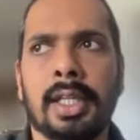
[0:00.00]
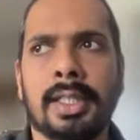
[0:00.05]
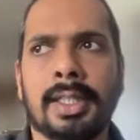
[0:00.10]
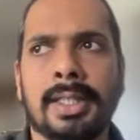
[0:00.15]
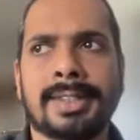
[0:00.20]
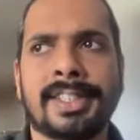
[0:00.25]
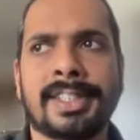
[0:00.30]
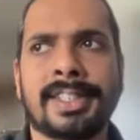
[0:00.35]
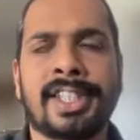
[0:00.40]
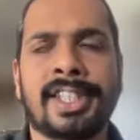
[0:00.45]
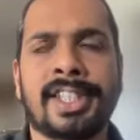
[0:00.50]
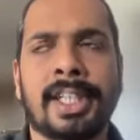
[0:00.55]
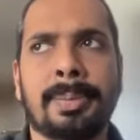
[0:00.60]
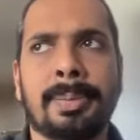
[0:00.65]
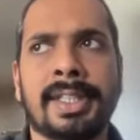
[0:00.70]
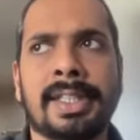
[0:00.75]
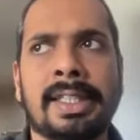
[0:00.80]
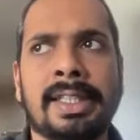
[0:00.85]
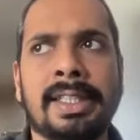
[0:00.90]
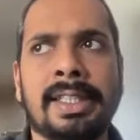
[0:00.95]
Is this
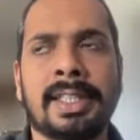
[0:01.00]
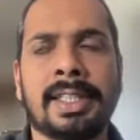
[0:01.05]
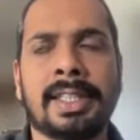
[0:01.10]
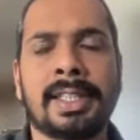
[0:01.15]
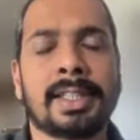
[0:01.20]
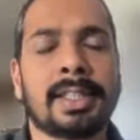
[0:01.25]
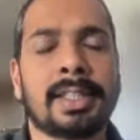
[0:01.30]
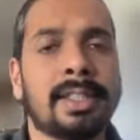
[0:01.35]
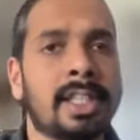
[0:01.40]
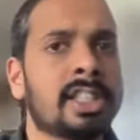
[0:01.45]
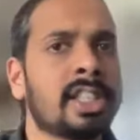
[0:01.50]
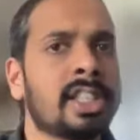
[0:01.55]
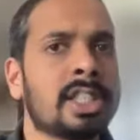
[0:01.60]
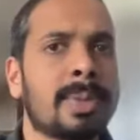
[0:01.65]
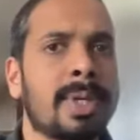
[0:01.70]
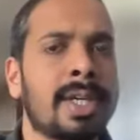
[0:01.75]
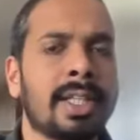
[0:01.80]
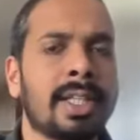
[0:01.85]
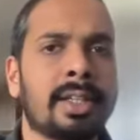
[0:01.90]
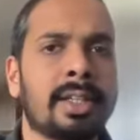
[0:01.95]
statement clear? Yes, it's
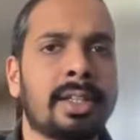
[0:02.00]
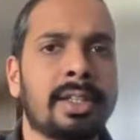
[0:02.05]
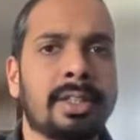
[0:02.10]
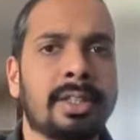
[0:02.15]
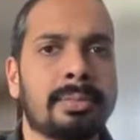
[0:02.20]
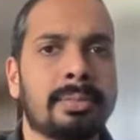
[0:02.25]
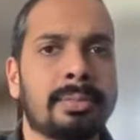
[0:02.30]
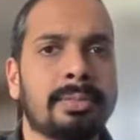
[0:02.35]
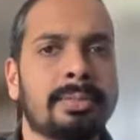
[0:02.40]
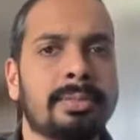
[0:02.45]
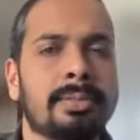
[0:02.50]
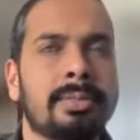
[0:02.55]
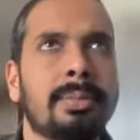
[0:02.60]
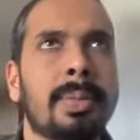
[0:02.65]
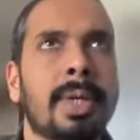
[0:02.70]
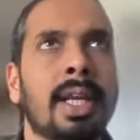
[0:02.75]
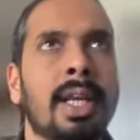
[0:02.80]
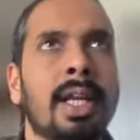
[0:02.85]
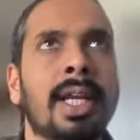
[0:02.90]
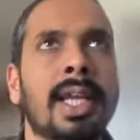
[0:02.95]
pretty clear.
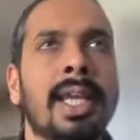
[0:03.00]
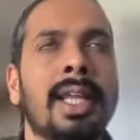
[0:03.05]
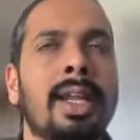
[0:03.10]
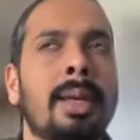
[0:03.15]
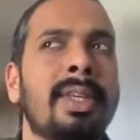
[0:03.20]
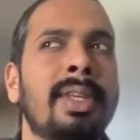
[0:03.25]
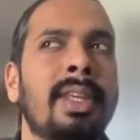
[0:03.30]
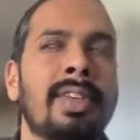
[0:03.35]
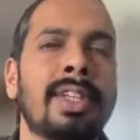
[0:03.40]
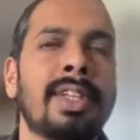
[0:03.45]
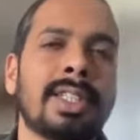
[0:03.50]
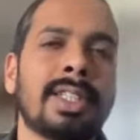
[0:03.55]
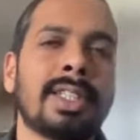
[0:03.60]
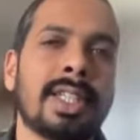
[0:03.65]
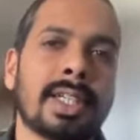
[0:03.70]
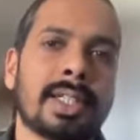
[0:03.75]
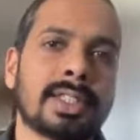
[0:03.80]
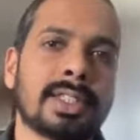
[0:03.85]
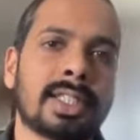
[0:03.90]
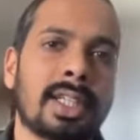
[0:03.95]
But again, I'm giving the
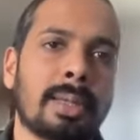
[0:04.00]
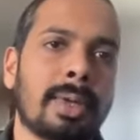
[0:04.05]
answer.